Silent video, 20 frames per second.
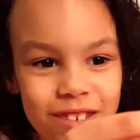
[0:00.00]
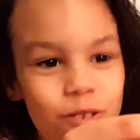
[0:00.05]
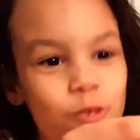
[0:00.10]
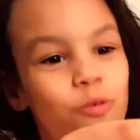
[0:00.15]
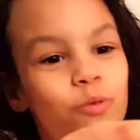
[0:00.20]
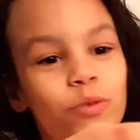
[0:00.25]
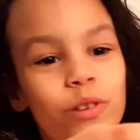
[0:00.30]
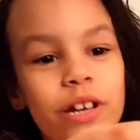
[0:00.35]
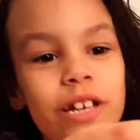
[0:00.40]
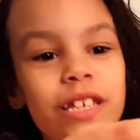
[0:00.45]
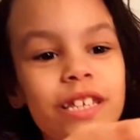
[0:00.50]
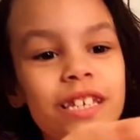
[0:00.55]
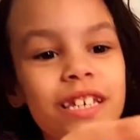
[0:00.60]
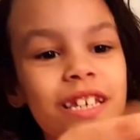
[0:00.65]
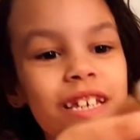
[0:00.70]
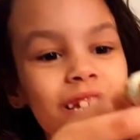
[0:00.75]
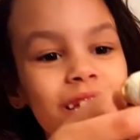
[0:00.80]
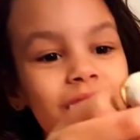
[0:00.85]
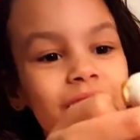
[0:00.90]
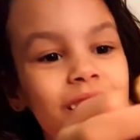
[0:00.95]
this
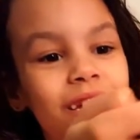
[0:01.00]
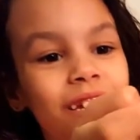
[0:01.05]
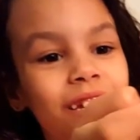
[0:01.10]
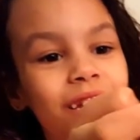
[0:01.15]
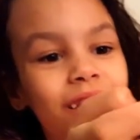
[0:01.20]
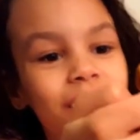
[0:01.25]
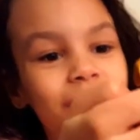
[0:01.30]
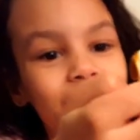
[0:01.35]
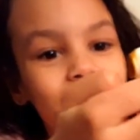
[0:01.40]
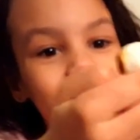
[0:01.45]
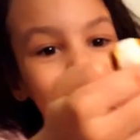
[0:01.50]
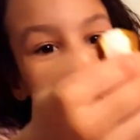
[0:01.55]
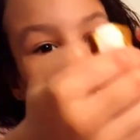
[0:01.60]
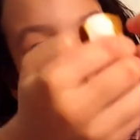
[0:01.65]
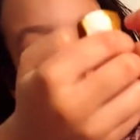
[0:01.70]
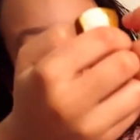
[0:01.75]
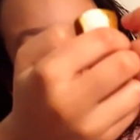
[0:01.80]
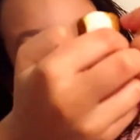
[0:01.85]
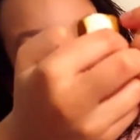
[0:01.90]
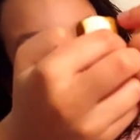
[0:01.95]
crazy? like a
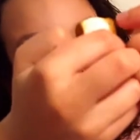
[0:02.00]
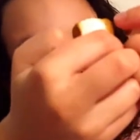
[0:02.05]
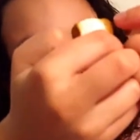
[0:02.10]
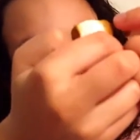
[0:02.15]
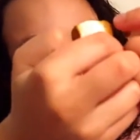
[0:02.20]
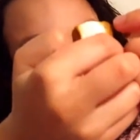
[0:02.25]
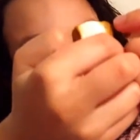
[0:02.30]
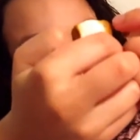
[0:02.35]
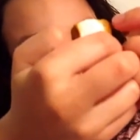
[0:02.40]
duplicate